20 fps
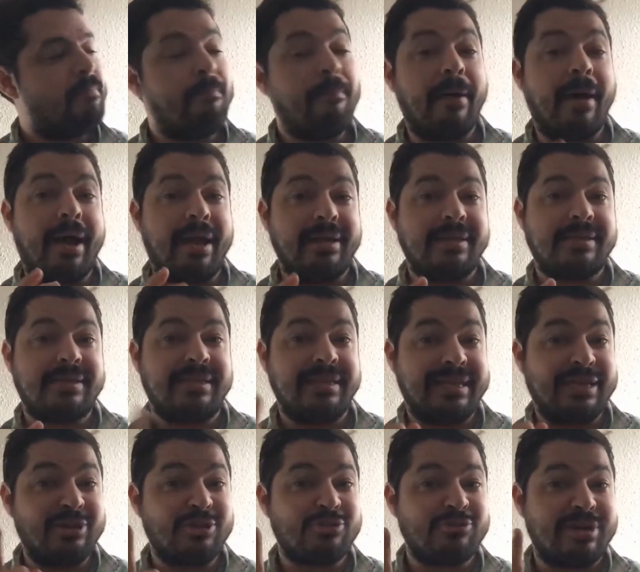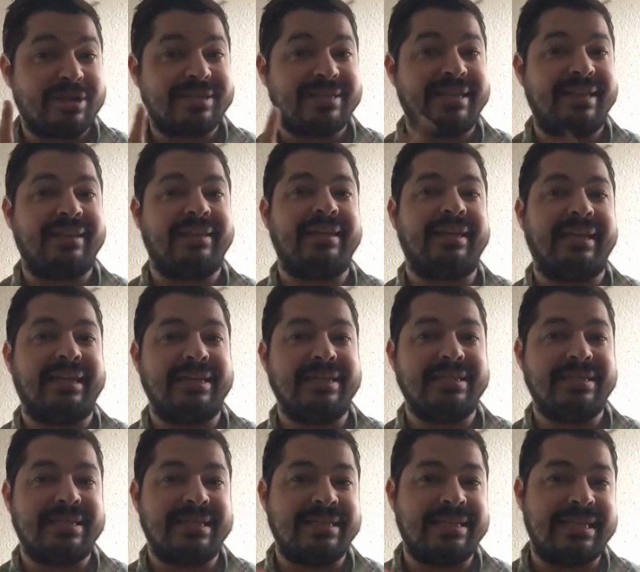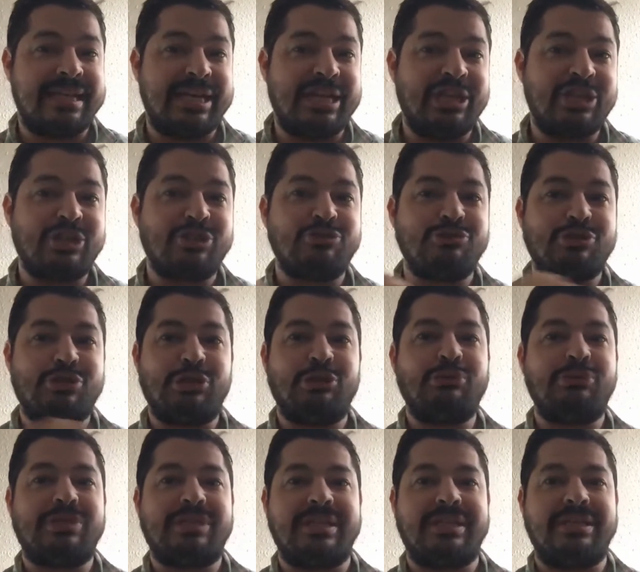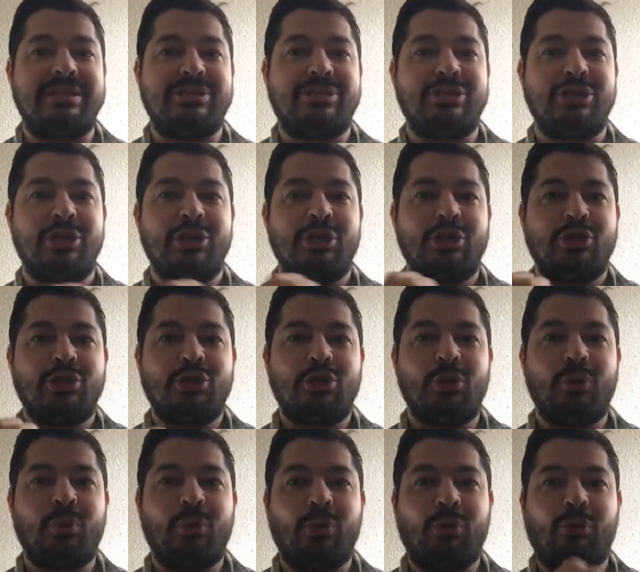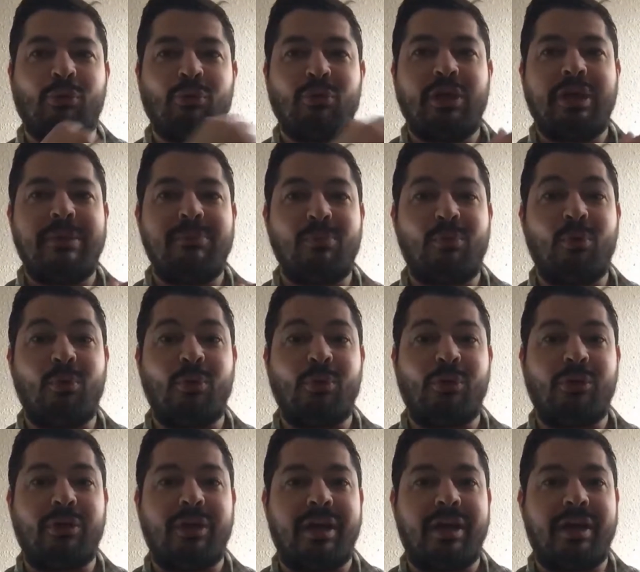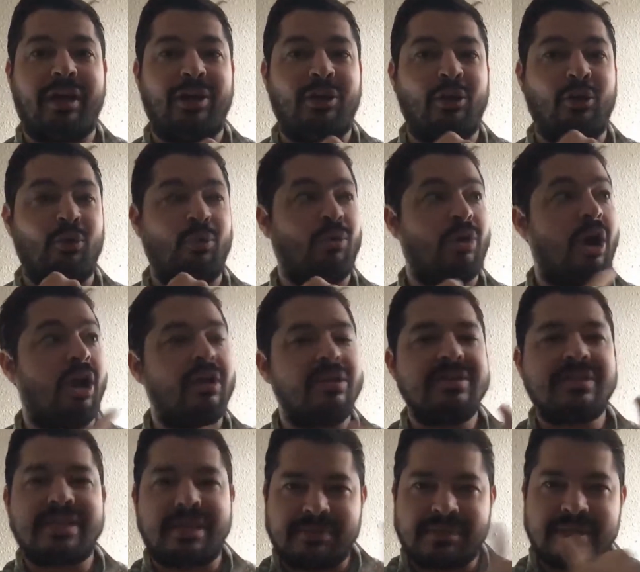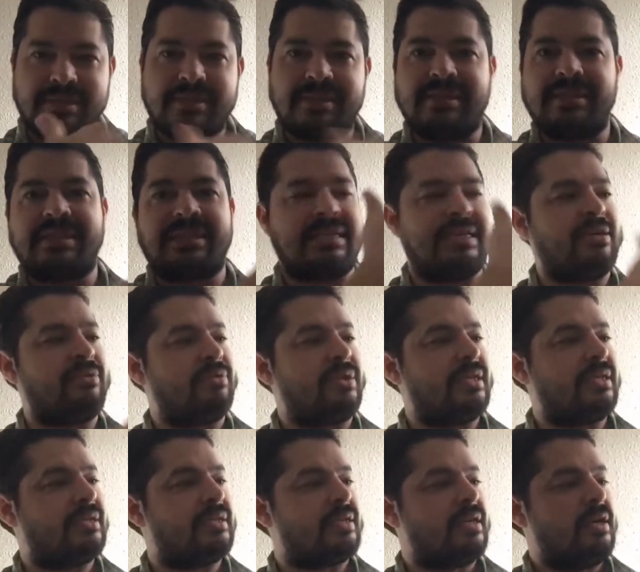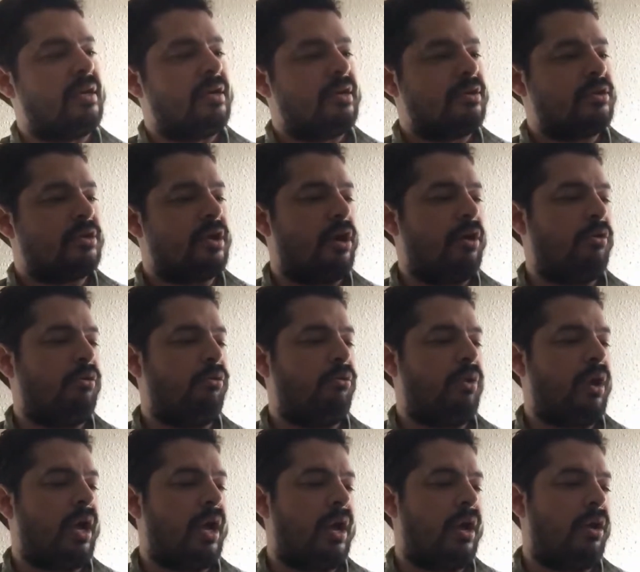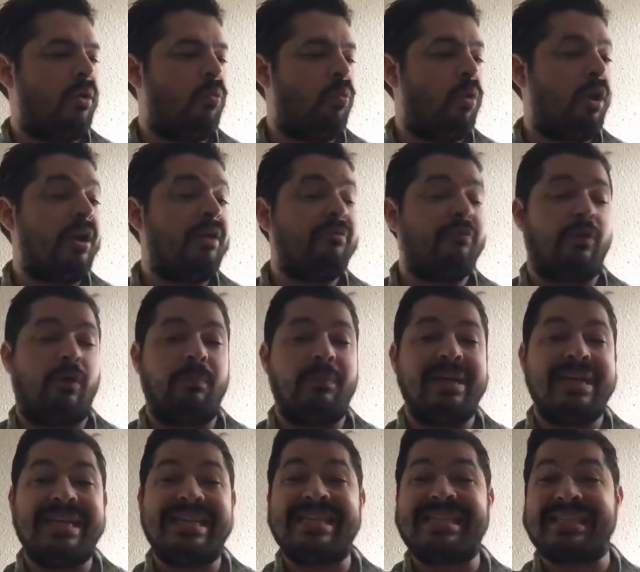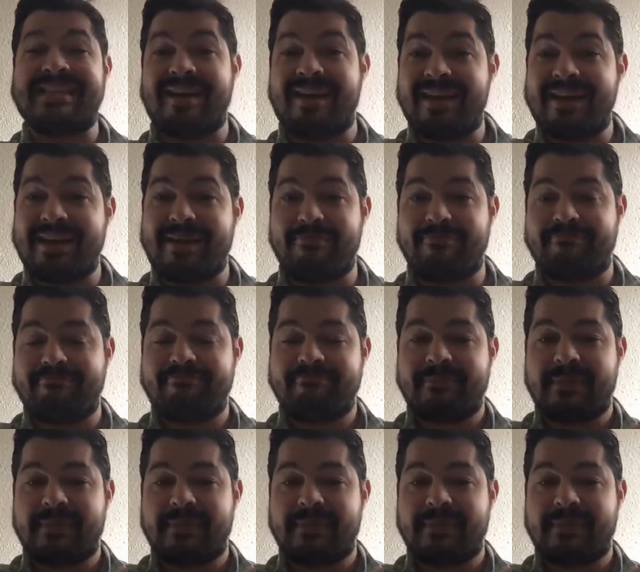But the interesting thing is it introduces two or three more new concepts into this series. So one of them is time.